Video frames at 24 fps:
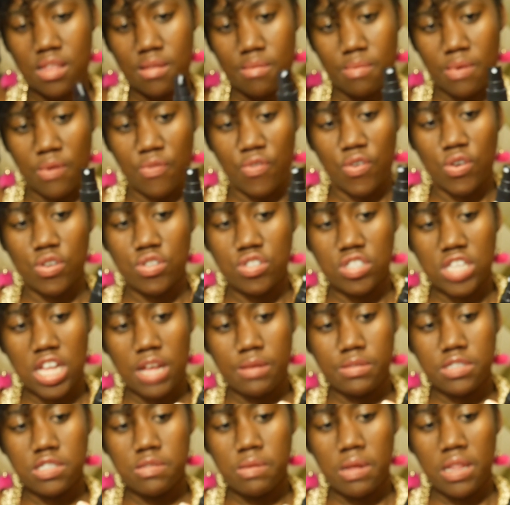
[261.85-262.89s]
my first
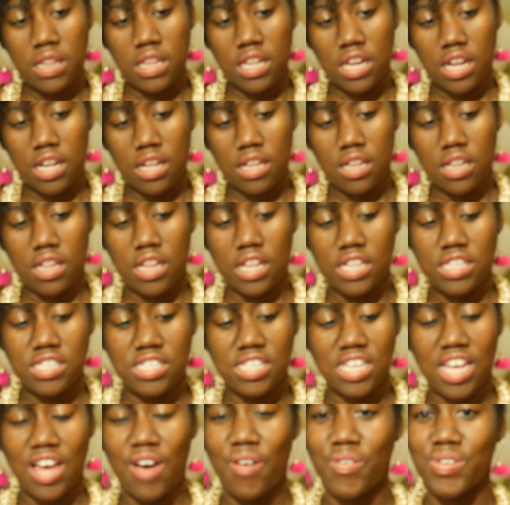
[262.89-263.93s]
time selling it. Let's
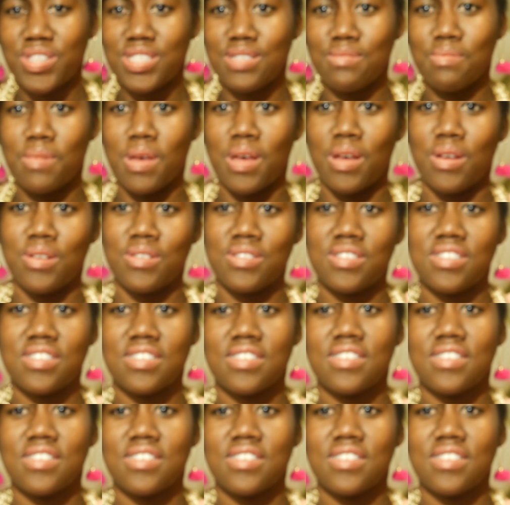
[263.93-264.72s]
see how it smells.